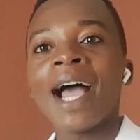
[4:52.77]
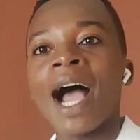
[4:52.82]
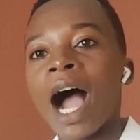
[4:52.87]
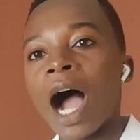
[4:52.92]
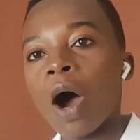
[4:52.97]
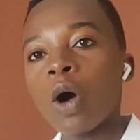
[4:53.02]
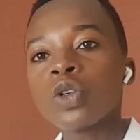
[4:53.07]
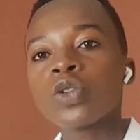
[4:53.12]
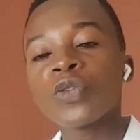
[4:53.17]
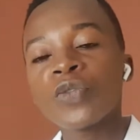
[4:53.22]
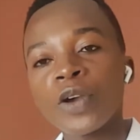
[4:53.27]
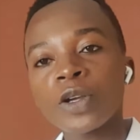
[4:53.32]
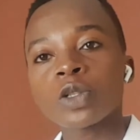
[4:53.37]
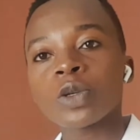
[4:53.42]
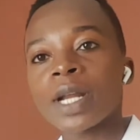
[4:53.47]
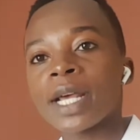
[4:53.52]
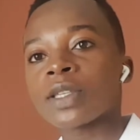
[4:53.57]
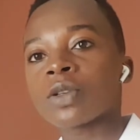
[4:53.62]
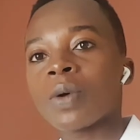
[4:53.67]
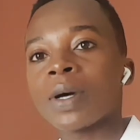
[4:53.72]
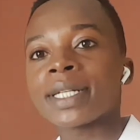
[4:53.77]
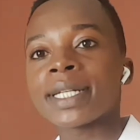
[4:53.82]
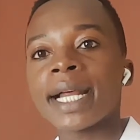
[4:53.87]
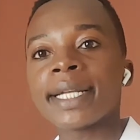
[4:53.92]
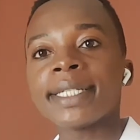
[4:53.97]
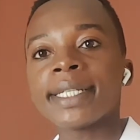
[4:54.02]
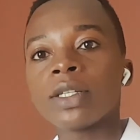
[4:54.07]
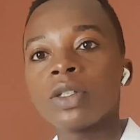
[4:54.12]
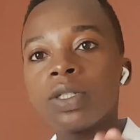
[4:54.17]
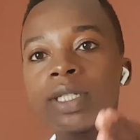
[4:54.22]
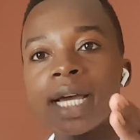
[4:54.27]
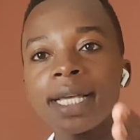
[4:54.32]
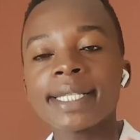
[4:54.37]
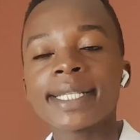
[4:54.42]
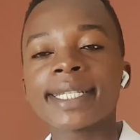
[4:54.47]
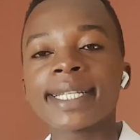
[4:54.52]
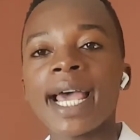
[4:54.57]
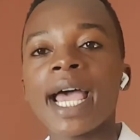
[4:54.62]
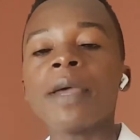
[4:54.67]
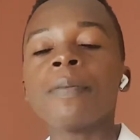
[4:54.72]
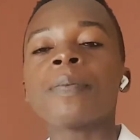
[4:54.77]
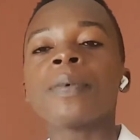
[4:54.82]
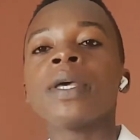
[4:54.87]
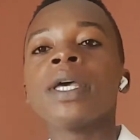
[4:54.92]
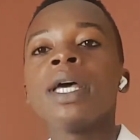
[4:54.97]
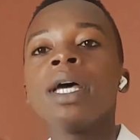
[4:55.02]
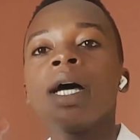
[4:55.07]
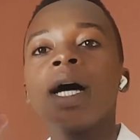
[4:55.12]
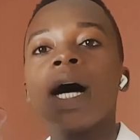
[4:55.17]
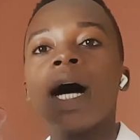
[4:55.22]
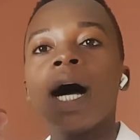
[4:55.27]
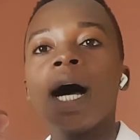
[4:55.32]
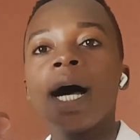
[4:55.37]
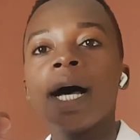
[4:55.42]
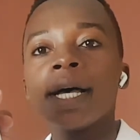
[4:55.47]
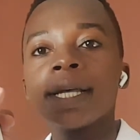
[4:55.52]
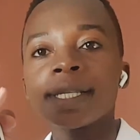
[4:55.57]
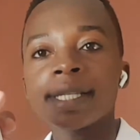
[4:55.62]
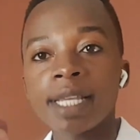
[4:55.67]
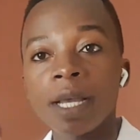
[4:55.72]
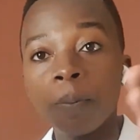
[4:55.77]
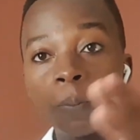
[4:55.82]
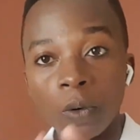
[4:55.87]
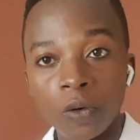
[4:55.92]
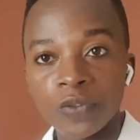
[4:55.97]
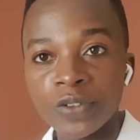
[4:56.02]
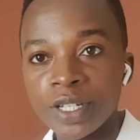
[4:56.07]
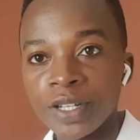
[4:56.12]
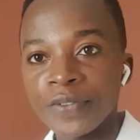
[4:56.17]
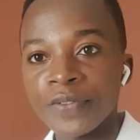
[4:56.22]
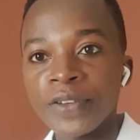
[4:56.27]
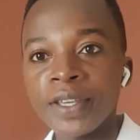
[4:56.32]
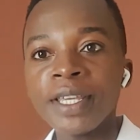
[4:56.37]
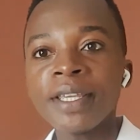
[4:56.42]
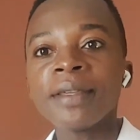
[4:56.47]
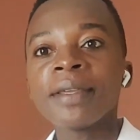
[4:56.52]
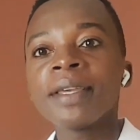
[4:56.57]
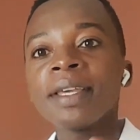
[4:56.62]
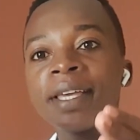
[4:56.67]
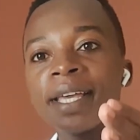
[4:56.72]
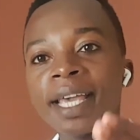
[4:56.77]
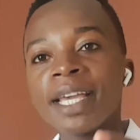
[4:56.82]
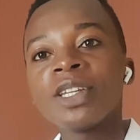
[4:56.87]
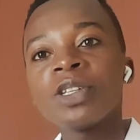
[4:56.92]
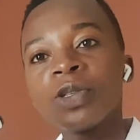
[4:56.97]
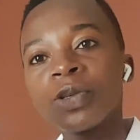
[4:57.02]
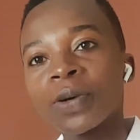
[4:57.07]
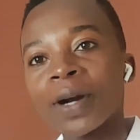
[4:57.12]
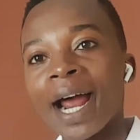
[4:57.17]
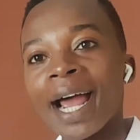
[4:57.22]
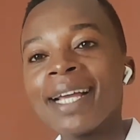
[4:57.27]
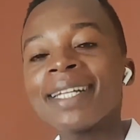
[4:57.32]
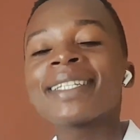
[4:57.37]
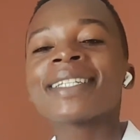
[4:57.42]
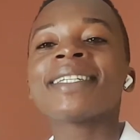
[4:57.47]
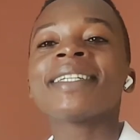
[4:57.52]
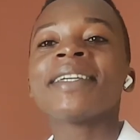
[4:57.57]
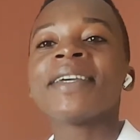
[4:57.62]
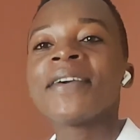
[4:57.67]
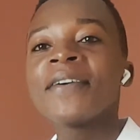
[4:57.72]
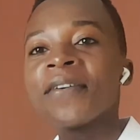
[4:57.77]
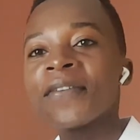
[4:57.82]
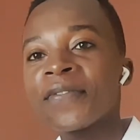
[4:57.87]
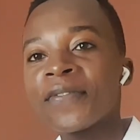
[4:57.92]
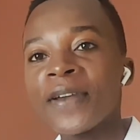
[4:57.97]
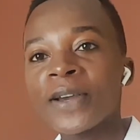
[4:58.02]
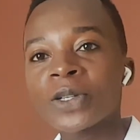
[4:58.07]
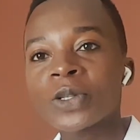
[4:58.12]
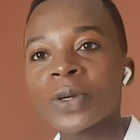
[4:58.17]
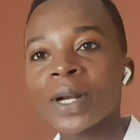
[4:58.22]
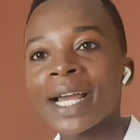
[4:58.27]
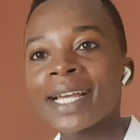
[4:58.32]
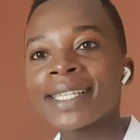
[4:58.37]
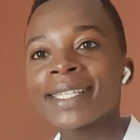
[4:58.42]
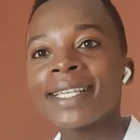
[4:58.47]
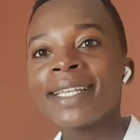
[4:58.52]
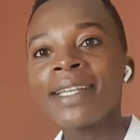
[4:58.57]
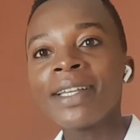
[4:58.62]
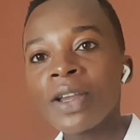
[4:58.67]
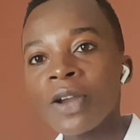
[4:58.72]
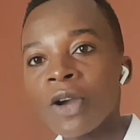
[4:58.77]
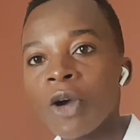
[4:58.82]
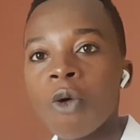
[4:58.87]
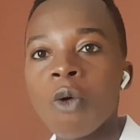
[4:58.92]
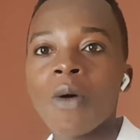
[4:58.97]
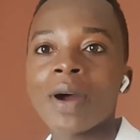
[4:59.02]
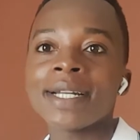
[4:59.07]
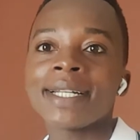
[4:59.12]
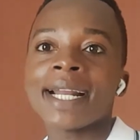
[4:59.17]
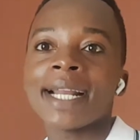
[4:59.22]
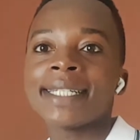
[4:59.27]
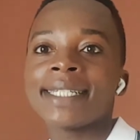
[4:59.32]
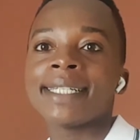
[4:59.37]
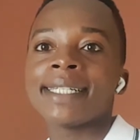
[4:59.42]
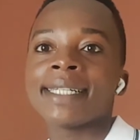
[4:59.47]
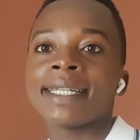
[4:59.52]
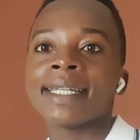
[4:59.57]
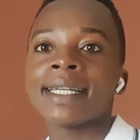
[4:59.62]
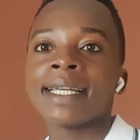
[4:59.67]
How to factorize quadratic, you just type sample of TV and you write factorizing quadratic.